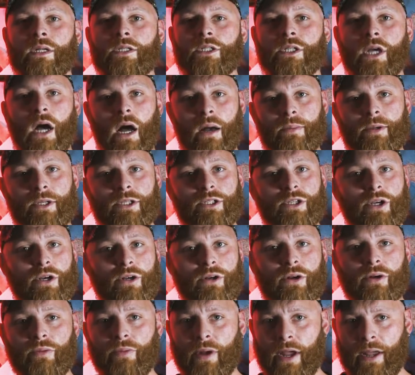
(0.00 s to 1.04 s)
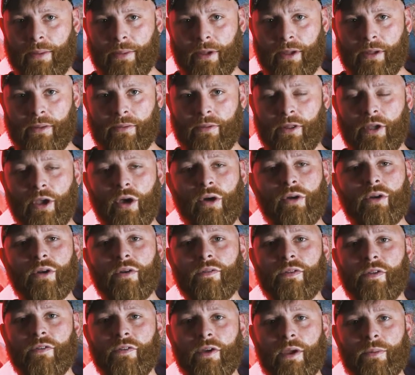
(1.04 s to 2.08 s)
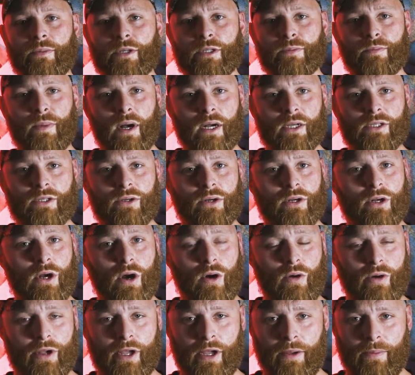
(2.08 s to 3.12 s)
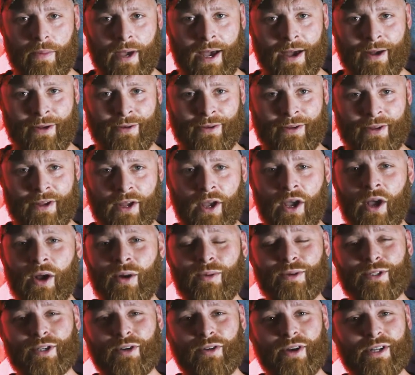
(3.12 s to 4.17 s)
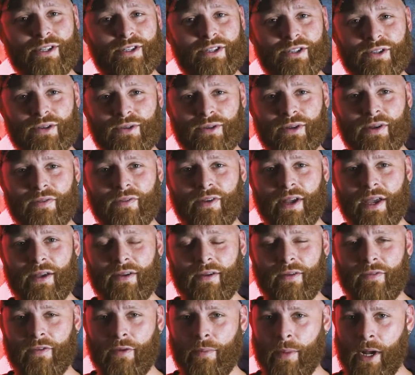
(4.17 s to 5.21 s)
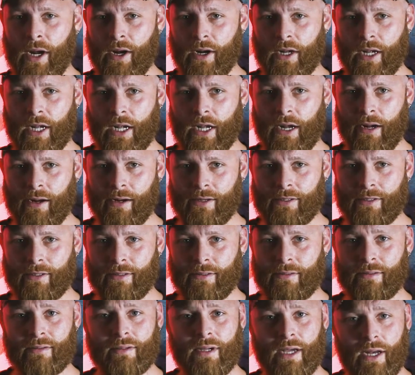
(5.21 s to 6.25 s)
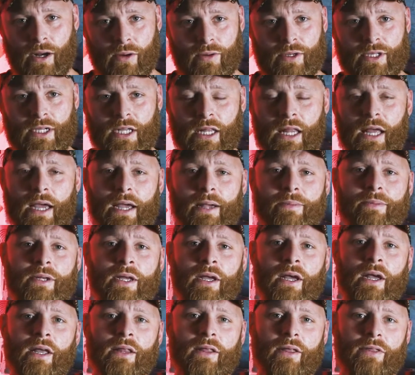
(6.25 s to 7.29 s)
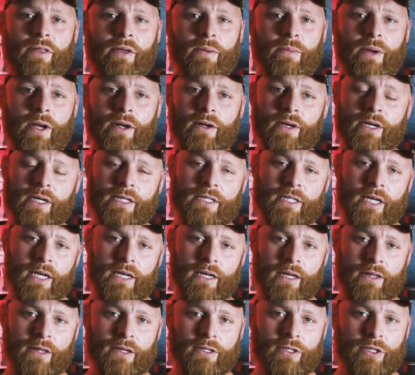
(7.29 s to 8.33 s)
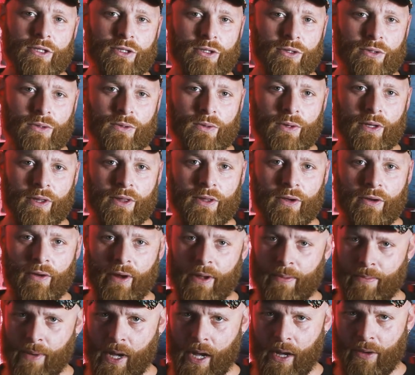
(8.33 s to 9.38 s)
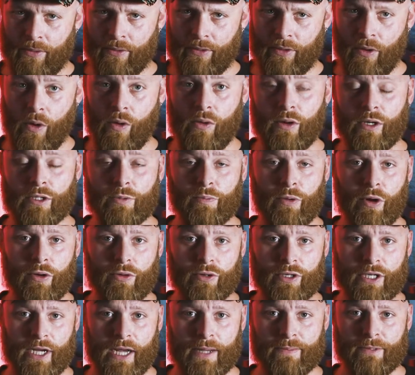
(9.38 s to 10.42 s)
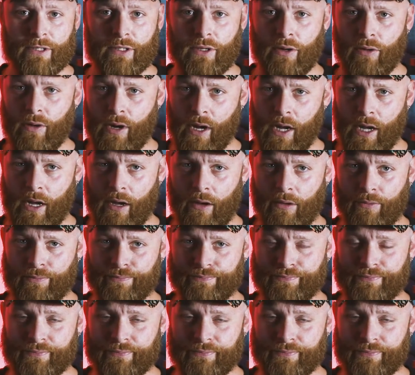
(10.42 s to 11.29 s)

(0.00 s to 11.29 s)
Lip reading: Thomas Turner Ramey, the owner of the famous monks or Cahokia Mound, was a great student of Native American character and always claimed that the Americans had nothing to do with the Great Mound or its prototypes in Ohio.